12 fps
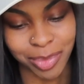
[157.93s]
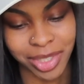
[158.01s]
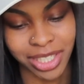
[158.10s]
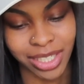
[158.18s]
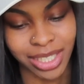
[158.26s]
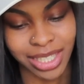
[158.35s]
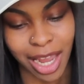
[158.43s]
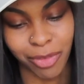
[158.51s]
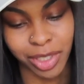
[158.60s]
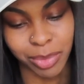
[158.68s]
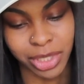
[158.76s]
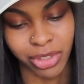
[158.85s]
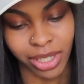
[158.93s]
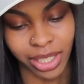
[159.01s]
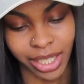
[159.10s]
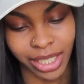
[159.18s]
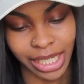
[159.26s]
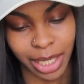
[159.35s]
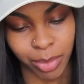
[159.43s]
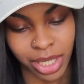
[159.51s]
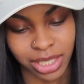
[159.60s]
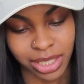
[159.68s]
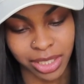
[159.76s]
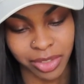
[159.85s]
because I really be trying to edit out
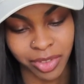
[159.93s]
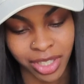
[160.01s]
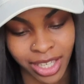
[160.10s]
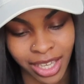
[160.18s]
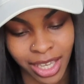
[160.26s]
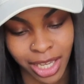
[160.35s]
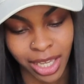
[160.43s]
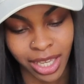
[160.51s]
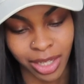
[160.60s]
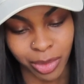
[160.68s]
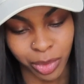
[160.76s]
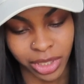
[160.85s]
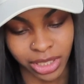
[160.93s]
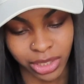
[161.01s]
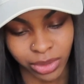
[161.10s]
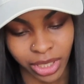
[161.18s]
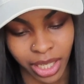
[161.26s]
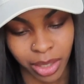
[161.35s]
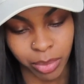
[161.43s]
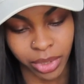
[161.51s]
my stuff when they do that.